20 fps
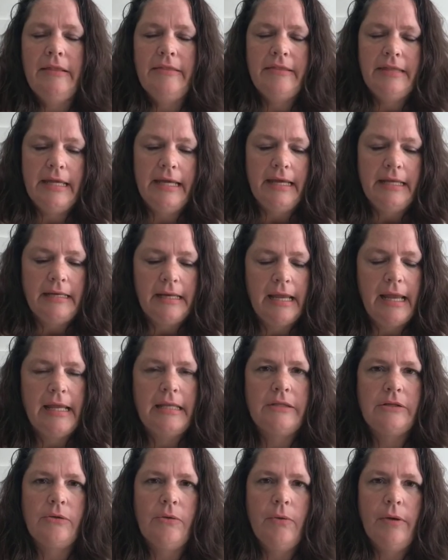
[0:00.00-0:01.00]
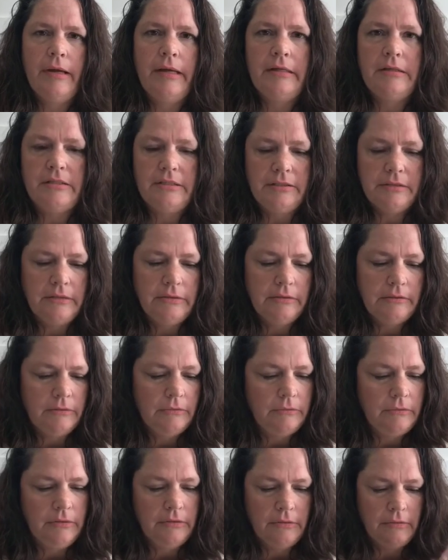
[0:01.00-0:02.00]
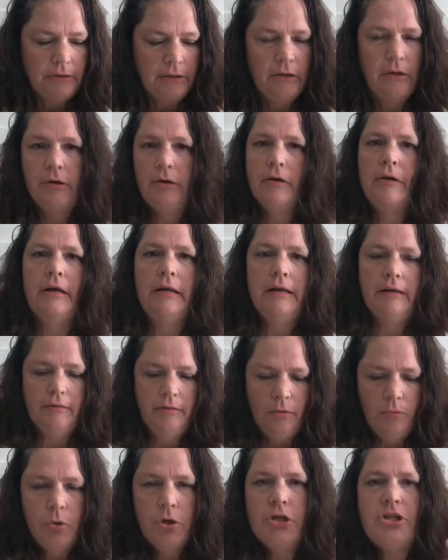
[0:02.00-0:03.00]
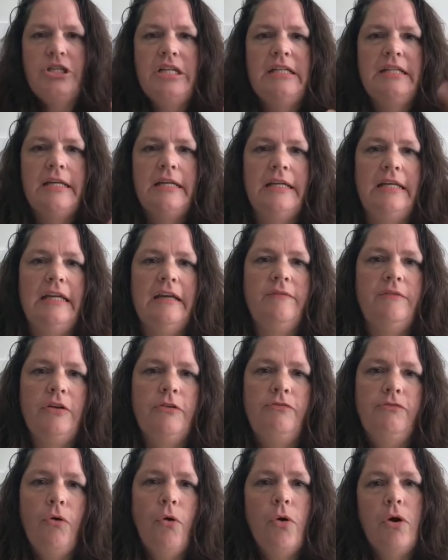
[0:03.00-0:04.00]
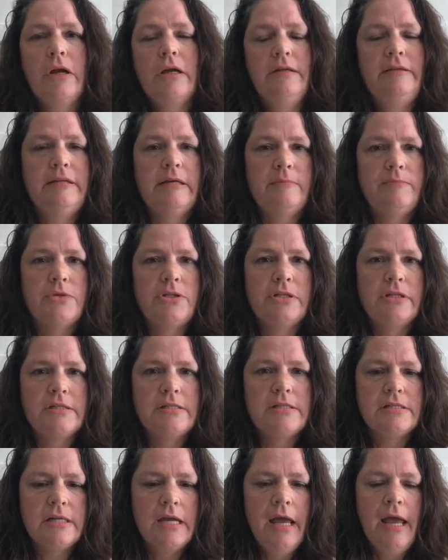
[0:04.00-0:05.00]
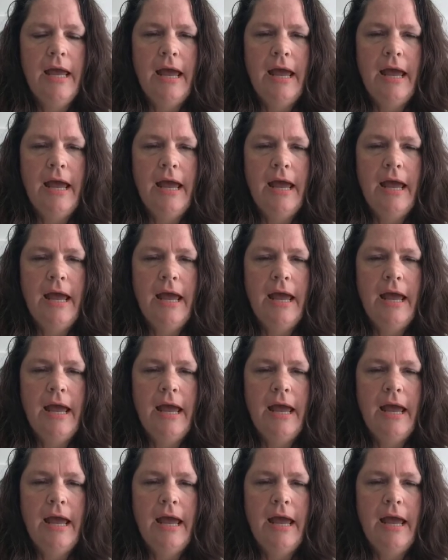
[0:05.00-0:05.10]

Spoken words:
then it's going to, the worksheet's going to give you 4 exemptions.